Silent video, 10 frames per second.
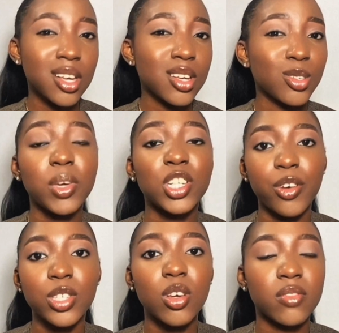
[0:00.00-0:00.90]
The
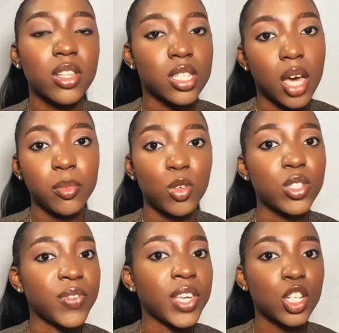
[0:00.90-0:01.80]
majority of the time, the
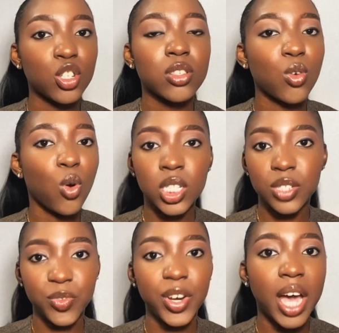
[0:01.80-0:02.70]
notifications on
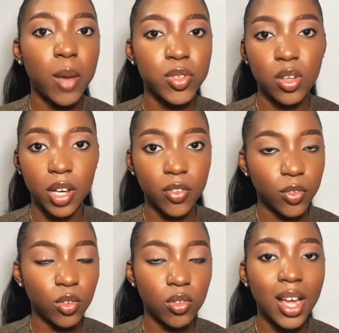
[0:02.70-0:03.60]
different apps on my
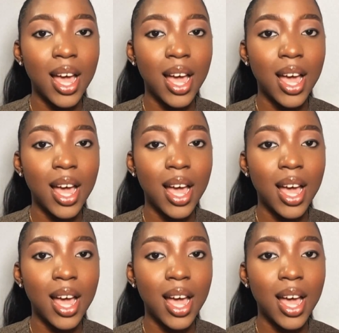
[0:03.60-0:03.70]
phone